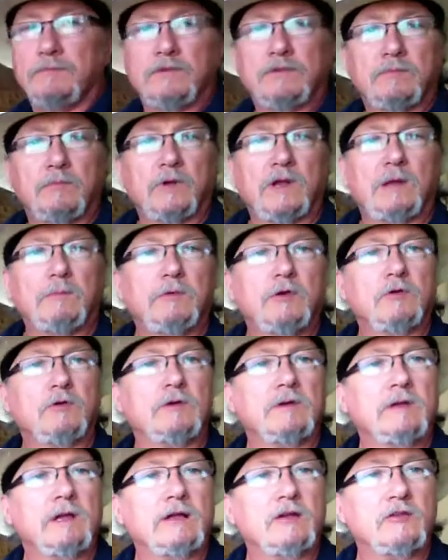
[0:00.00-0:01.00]
this is what I'm
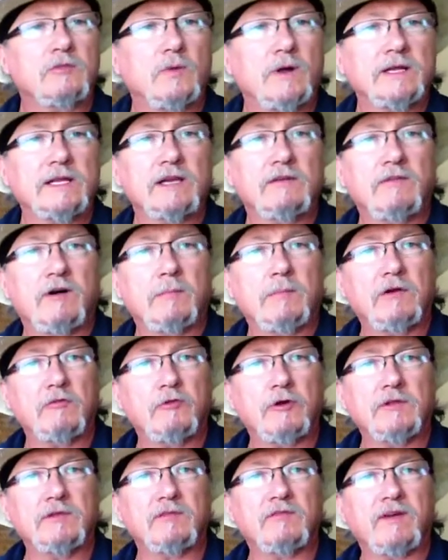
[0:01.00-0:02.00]
doing. I just want to give all my
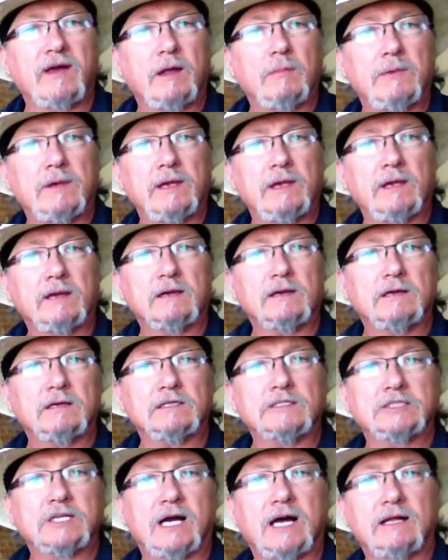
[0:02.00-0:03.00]
friends and family
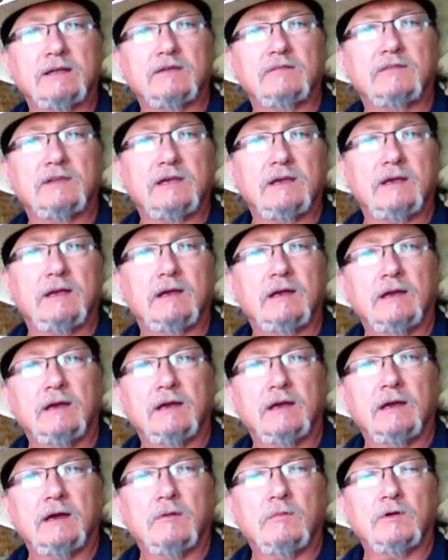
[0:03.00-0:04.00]
a shot to see
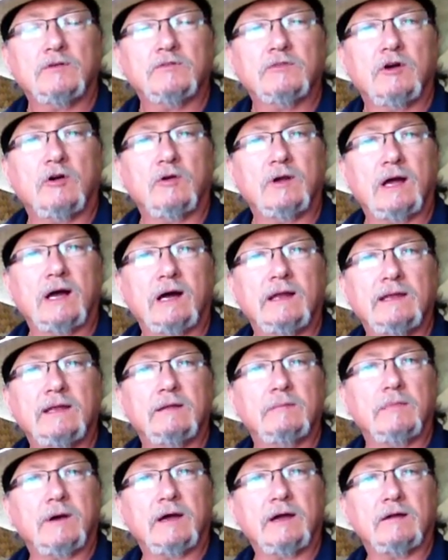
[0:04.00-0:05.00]
what's going on,
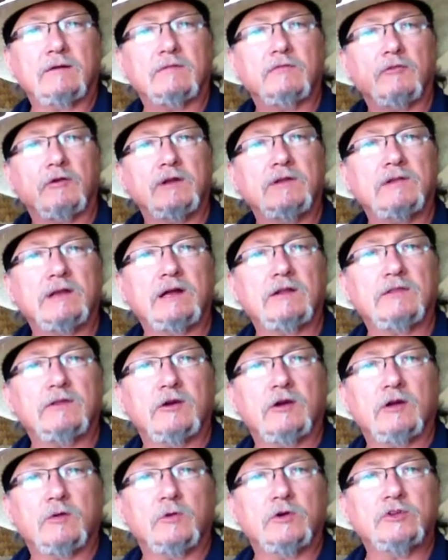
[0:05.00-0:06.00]
and my friends out
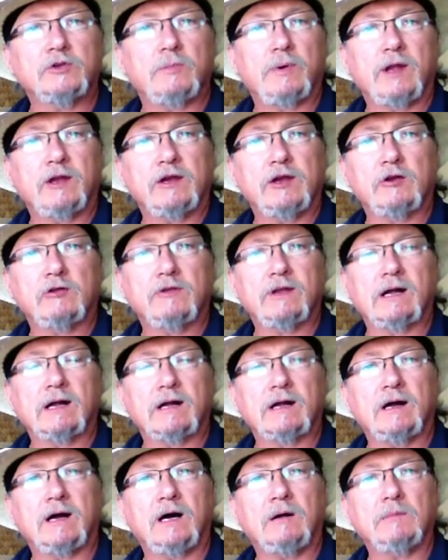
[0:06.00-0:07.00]
there at
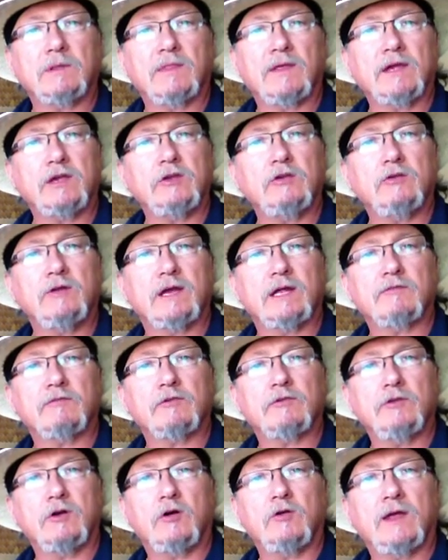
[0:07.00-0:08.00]
wishuponahero.com, and thank you again
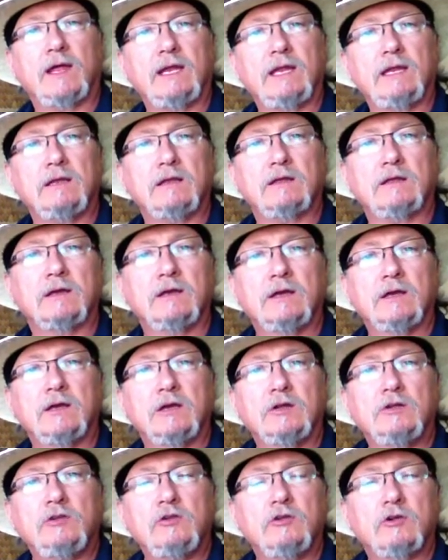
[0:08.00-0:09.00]
for donating to
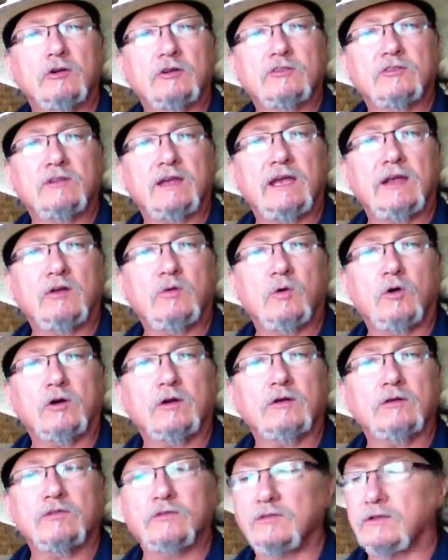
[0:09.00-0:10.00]
New York State
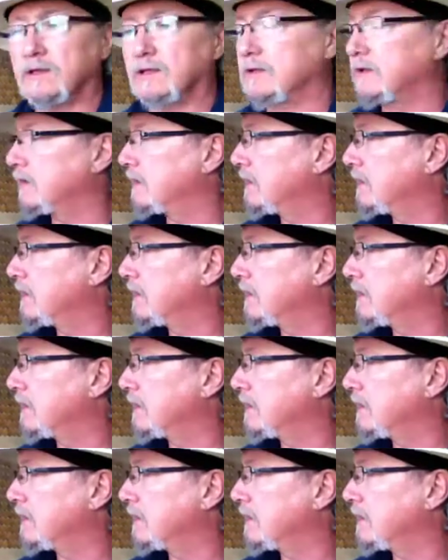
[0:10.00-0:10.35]
Quarters. And